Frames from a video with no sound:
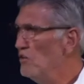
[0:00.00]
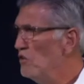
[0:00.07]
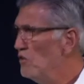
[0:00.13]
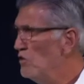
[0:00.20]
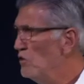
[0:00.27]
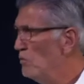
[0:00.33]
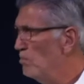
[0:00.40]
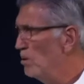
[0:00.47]

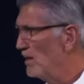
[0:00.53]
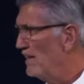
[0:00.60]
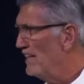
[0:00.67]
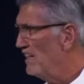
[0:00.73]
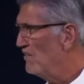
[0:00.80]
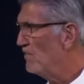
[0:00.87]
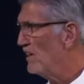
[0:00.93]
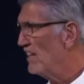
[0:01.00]
who
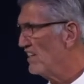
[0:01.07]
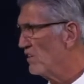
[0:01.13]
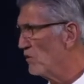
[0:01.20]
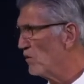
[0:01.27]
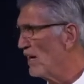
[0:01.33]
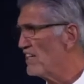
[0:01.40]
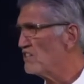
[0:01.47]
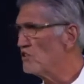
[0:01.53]
believe in
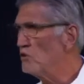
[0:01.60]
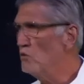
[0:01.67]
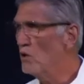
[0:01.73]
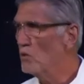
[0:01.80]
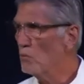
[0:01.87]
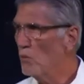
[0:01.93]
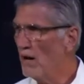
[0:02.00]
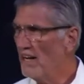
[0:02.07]
Christ, who are
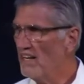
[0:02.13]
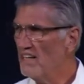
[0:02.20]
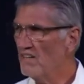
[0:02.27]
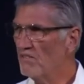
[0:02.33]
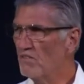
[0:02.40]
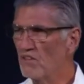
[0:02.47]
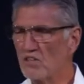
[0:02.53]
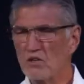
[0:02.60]
waiting
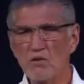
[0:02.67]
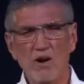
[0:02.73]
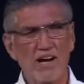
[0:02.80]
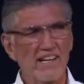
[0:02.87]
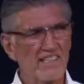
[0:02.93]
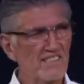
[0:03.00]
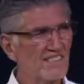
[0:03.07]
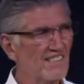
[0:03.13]
for
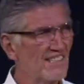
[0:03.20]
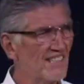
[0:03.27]
Christ.